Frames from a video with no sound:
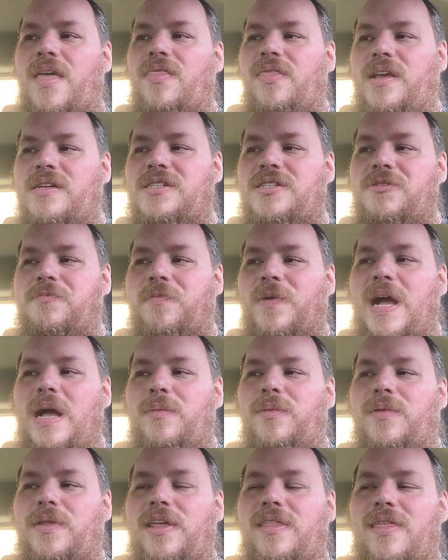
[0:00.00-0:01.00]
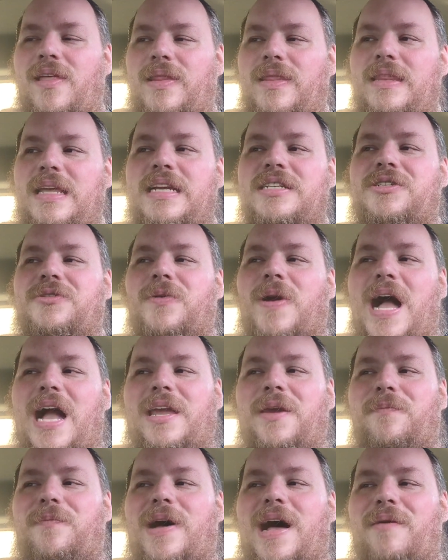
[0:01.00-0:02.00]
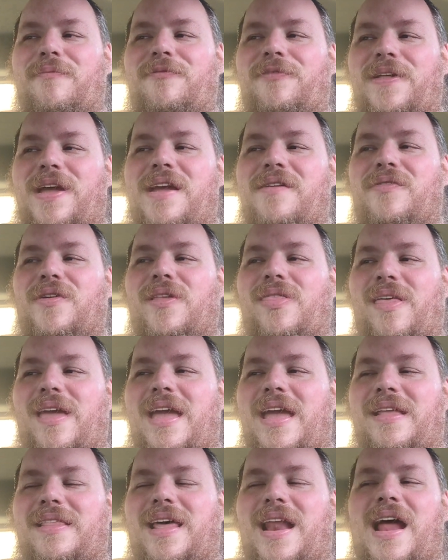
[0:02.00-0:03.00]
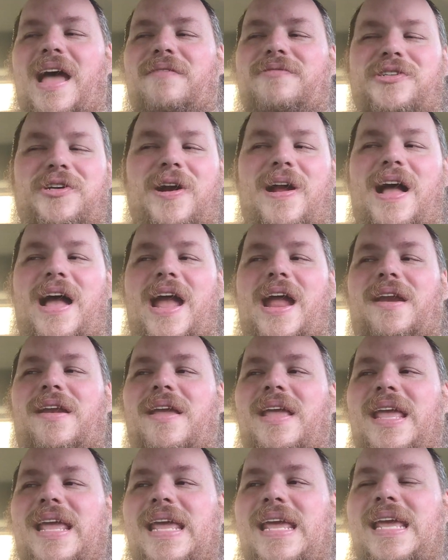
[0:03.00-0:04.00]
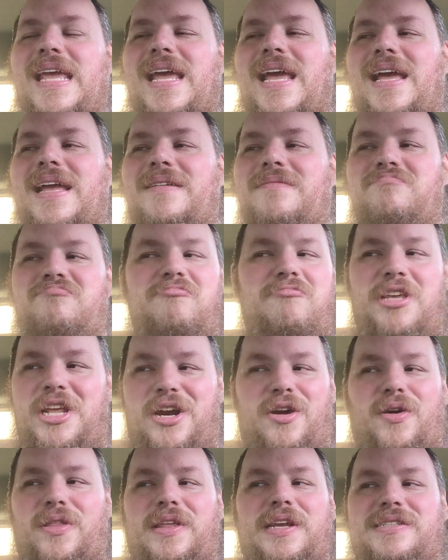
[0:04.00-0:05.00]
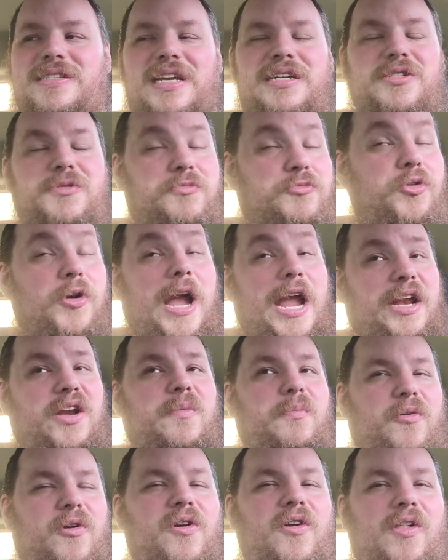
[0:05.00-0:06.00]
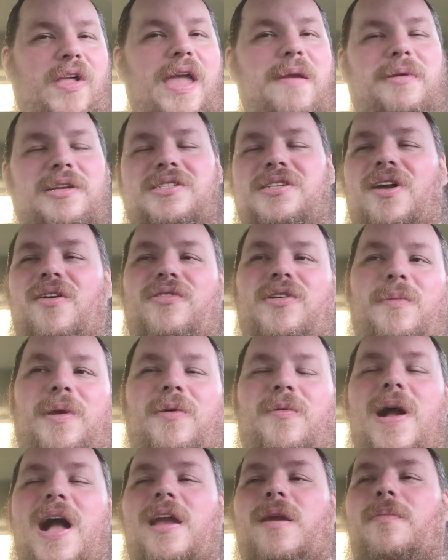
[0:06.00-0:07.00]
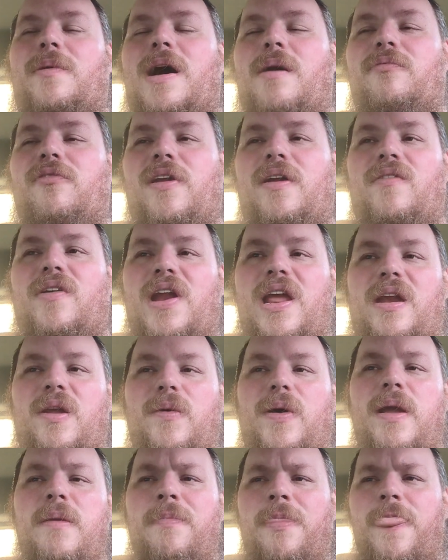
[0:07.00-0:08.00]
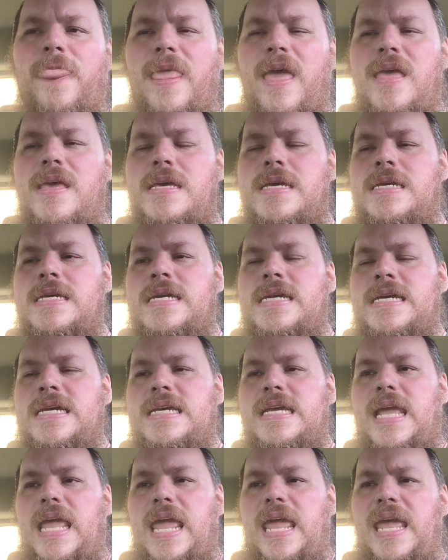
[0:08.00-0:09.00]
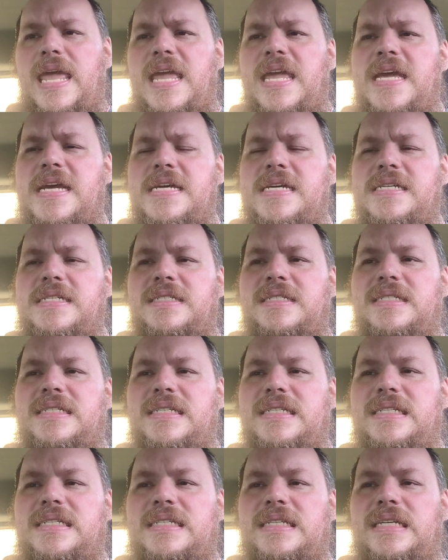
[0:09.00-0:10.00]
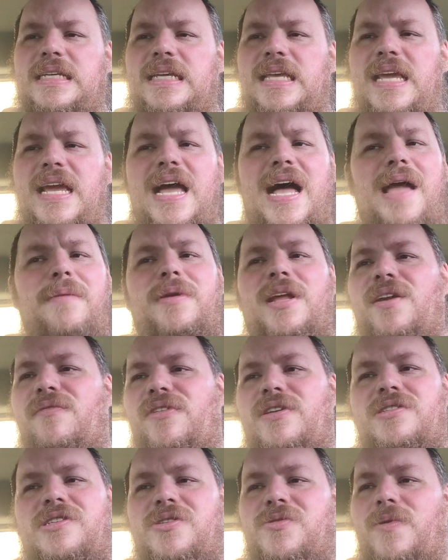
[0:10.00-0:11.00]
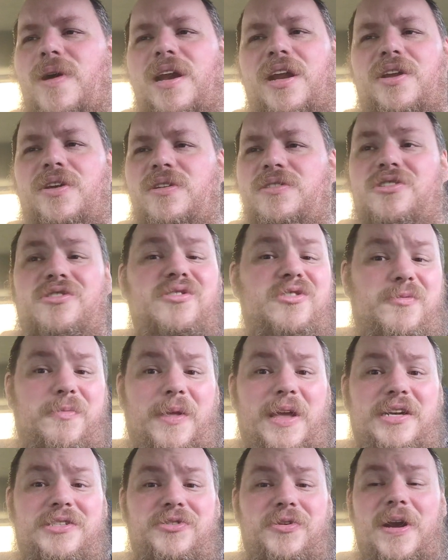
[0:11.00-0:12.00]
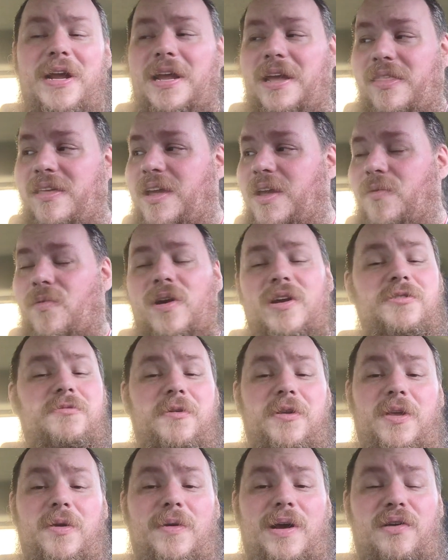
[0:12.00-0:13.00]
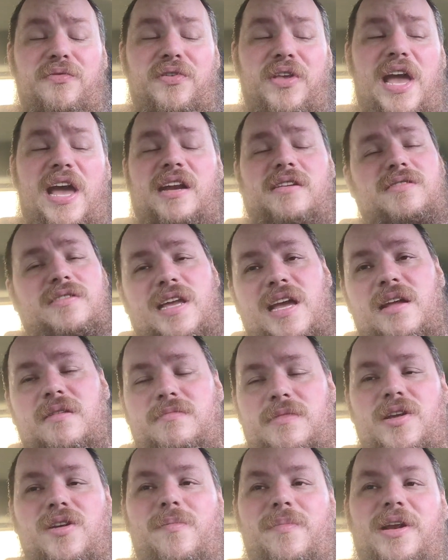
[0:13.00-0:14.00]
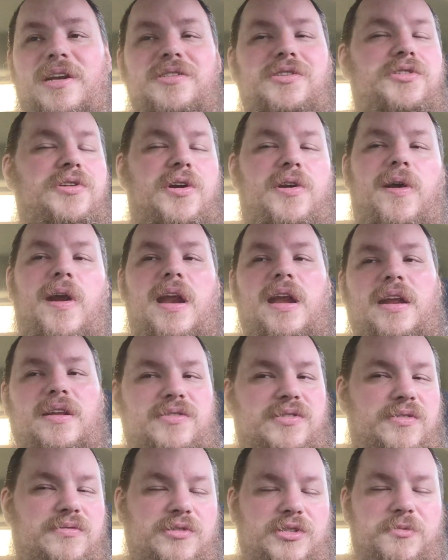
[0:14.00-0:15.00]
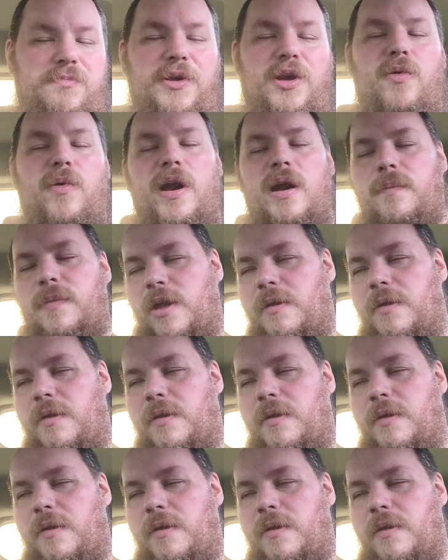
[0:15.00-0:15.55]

this is probably the least rocket pop flavor thing that I've tried you know, at least that's trying to proclaim itself to be rocket pop flavored anyway. And yeah, I mean, if you just want a good juice blend drink, I think it works really well for that. It's got you know a bit of sugar in it, so just be aware.